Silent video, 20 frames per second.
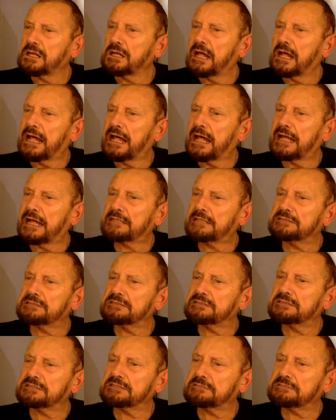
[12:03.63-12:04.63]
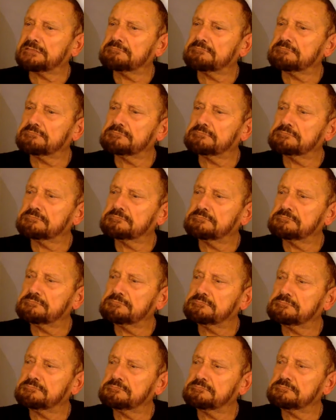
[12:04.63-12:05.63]
And
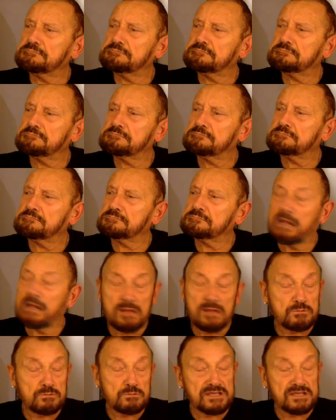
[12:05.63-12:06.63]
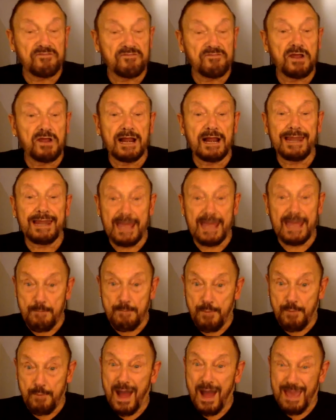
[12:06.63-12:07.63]
I was given a clay
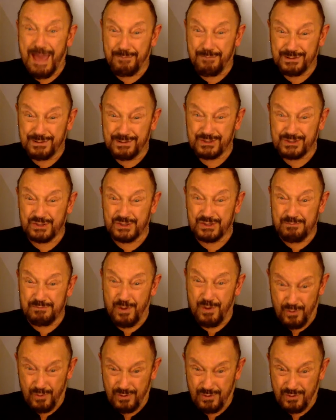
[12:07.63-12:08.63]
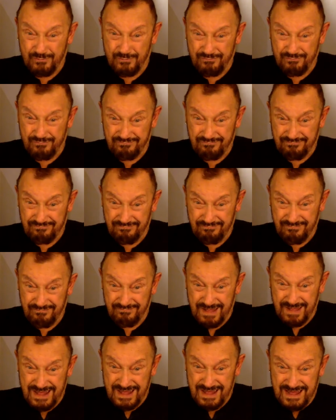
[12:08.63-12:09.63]
pipe to smoke.
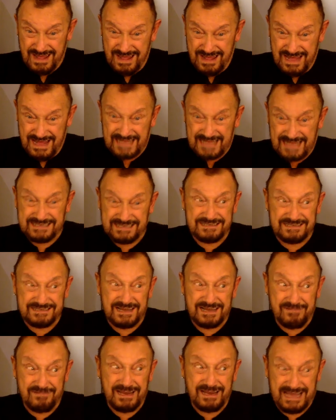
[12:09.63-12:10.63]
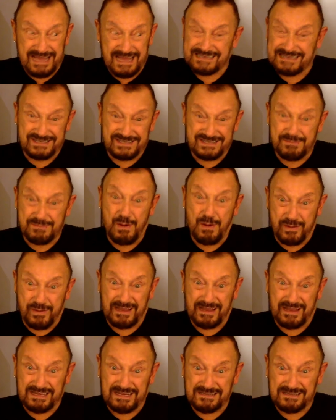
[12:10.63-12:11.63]
And I really had to smoke it.